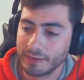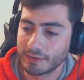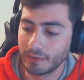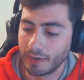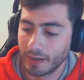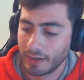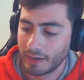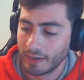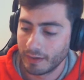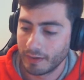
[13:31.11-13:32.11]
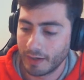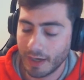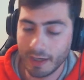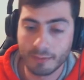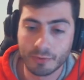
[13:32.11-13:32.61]
So
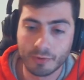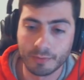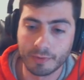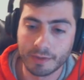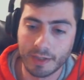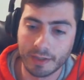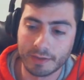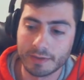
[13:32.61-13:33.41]
I am super excited